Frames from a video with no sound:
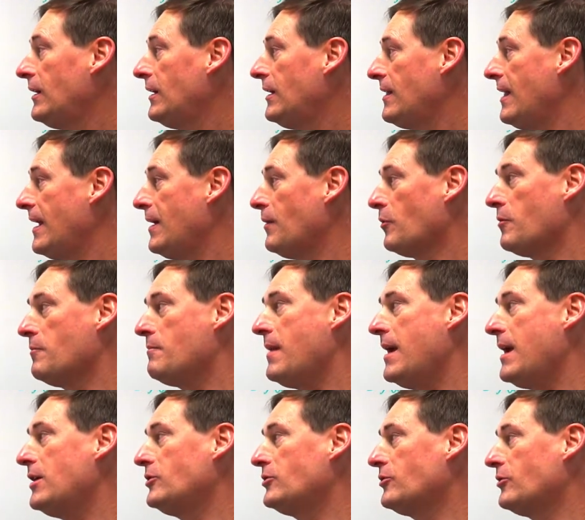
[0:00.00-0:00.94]
They were
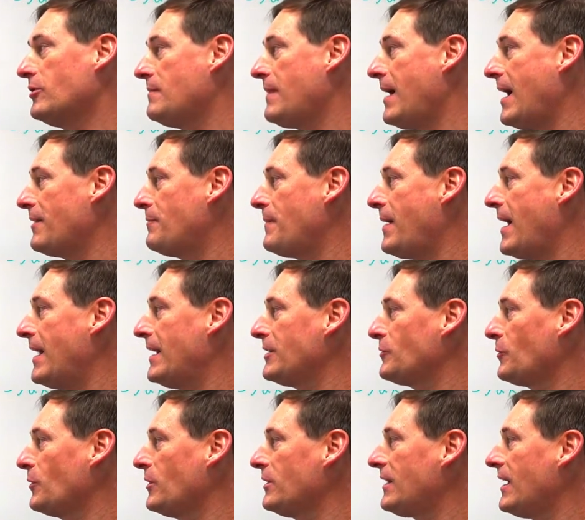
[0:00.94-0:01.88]
major in mathematics,
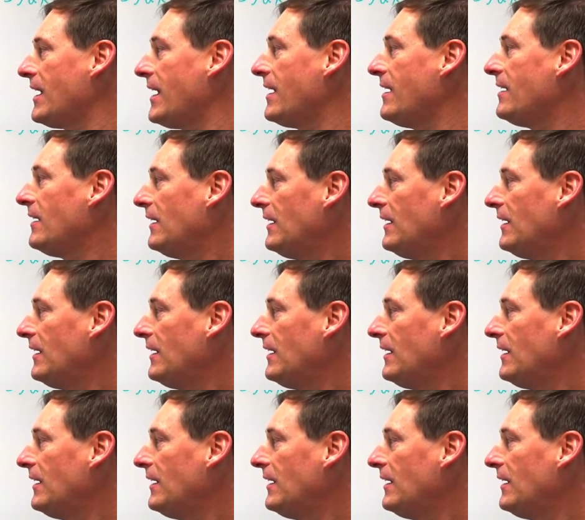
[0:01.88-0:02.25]
weren't they?